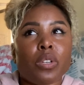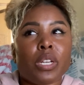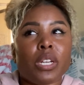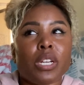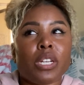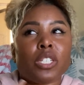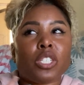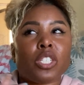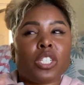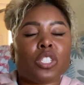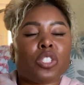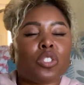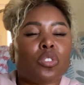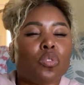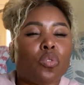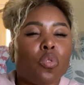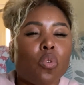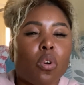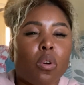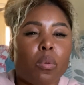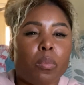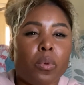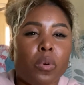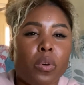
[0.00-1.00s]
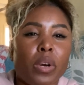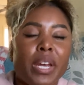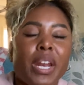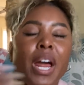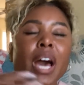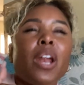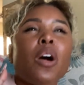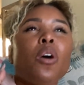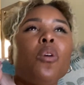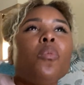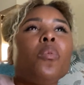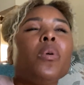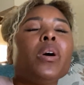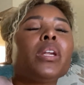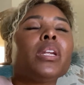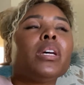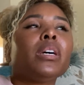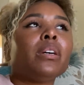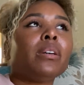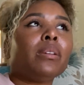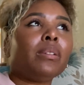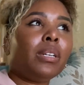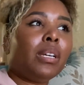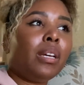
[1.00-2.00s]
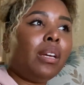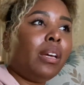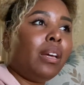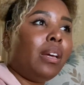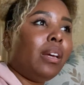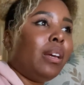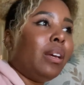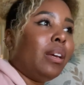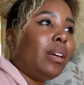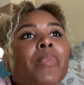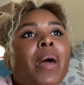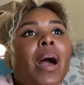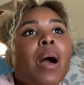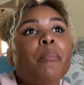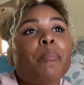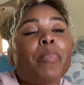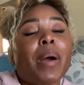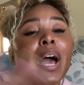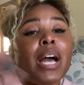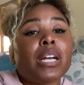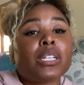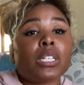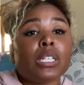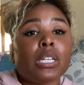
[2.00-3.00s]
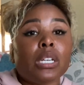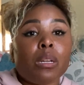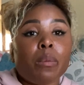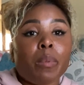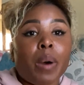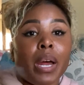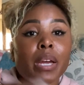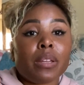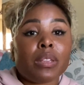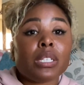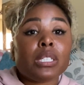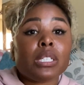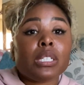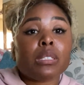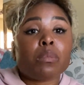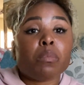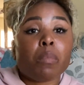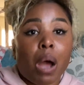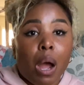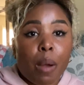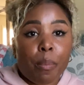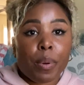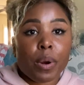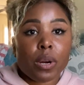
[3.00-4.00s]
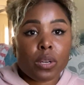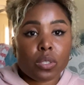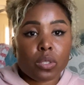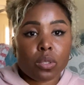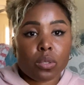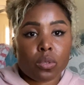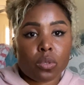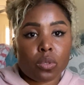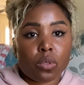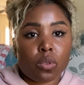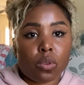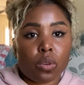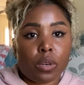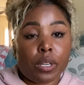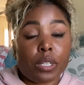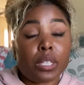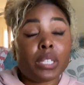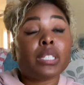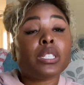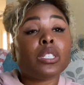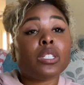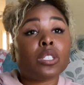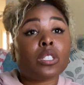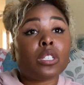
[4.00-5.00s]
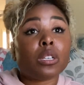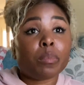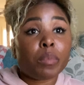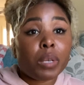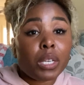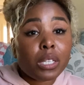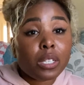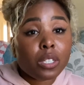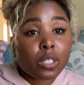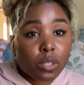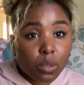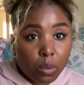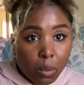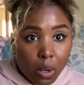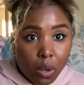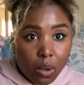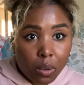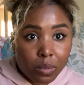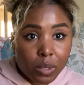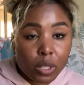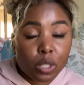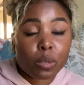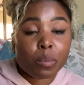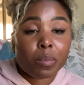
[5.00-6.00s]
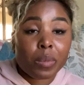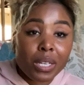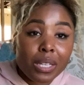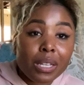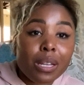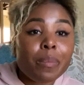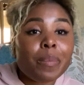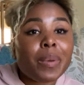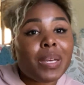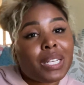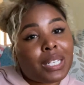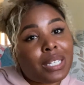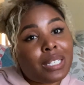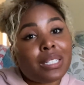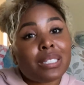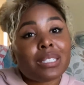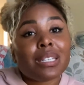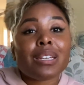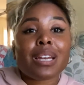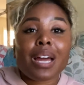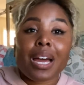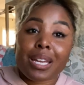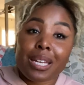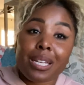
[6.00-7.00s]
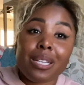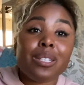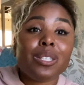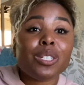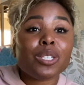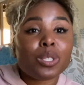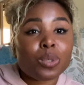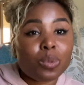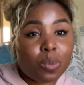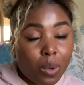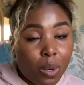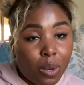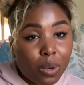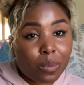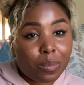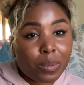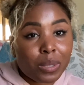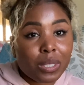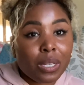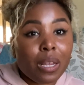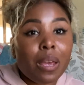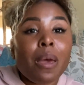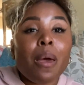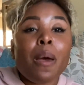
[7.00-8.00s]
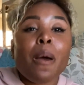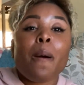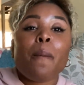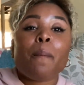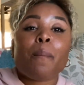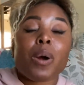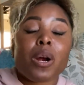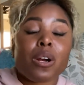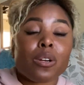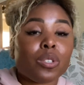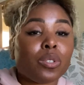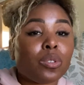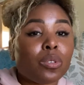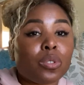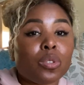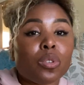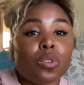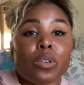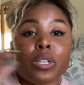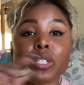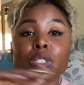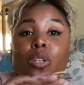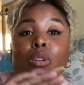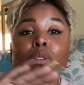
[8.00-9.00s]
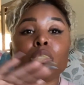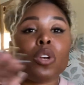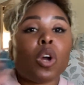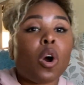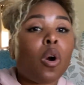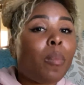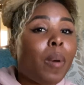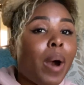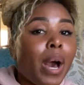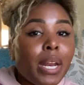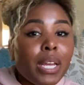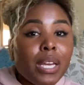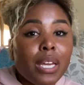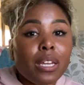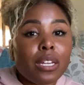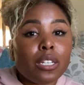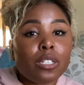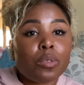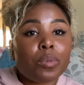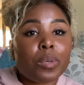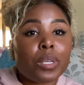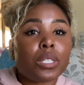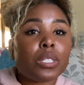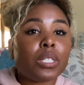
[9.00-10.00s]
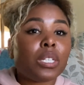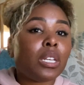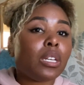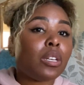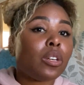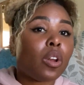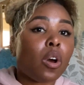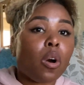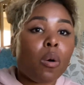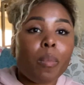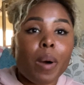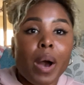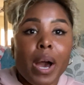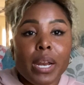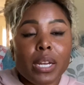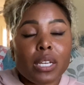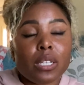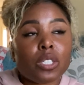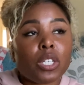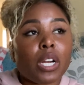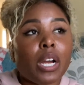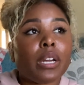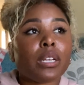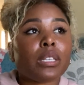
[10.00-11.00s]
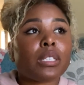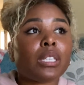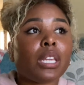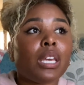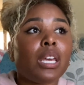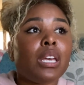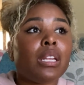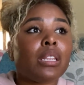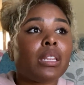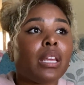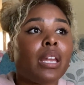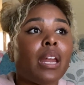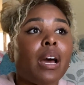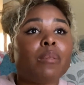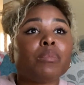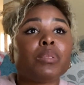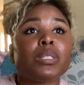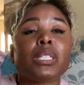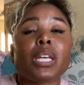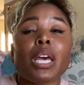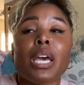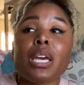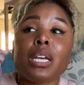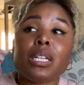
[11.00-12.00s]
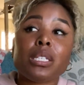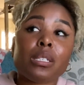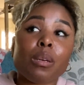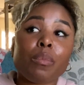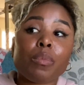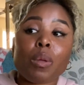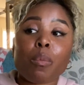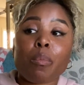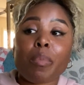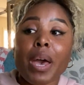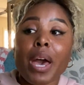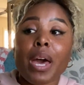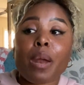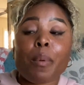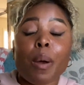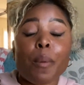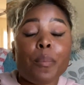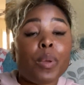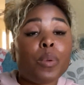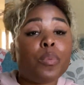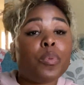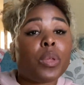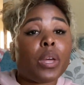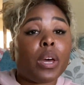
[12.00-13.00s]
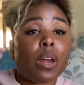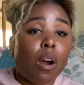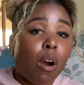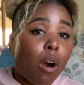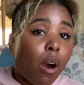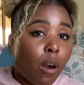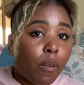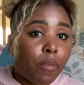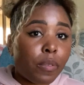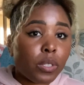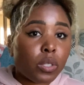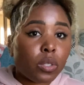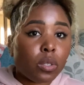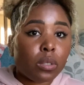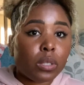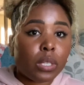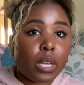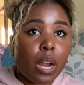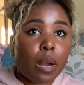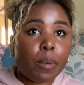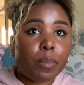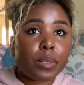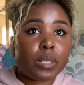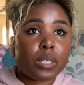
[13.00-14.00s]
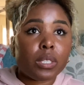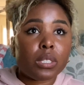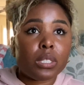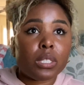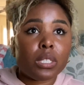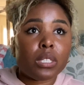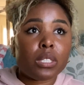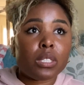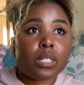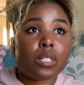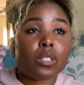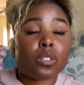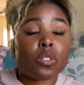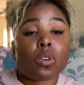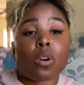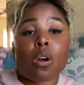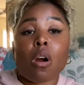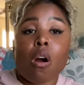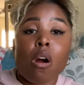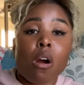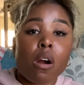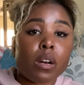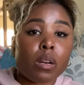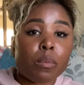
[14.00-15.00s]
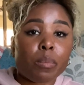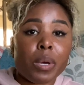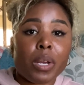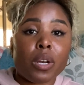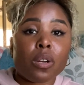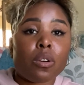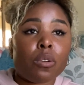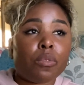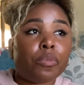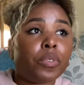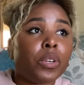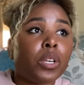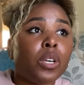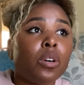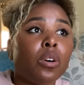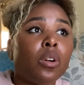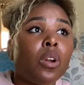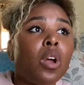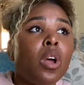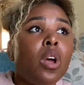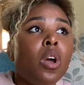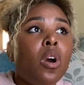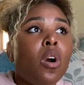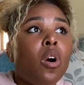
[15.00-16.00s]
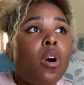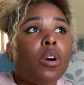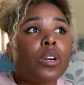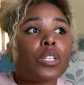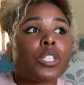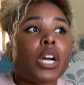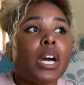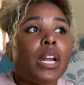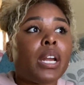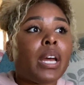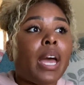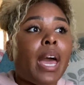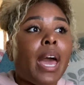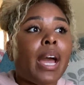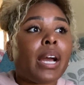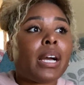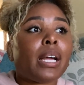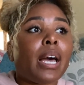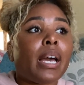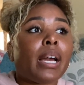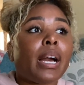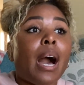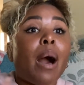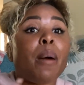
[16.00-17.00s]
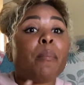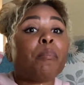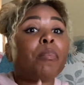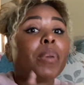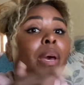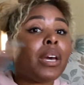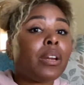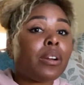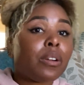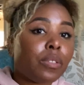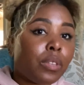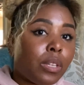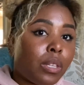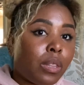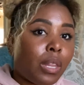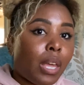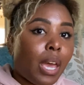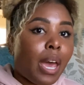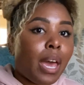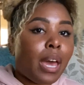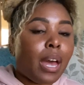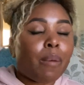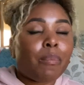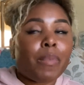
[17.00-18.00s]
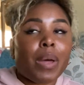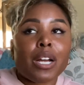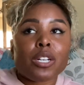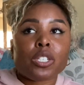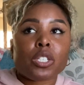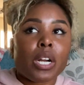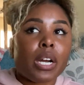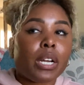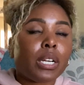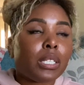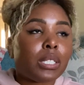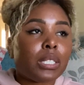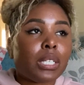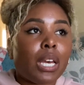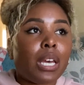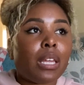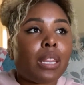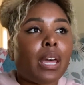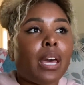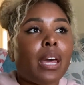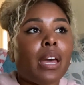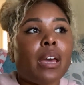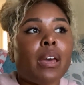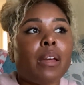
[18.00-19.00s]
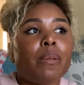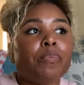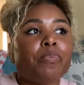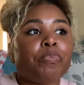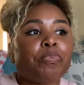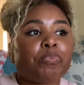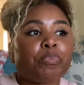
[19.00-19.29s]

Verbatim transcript: it. It's just normal. And I don't want to not bashing anybody. This is my personal story. This is Jamila Swopes, Jamila Mendista, Naila Swopes personal story. So nobody get twisted. Nobody try to think that I'm saying something bad about people that are physical therapist assistants or are in the medical field or try to act like I'm better than that. I'm not trying to say that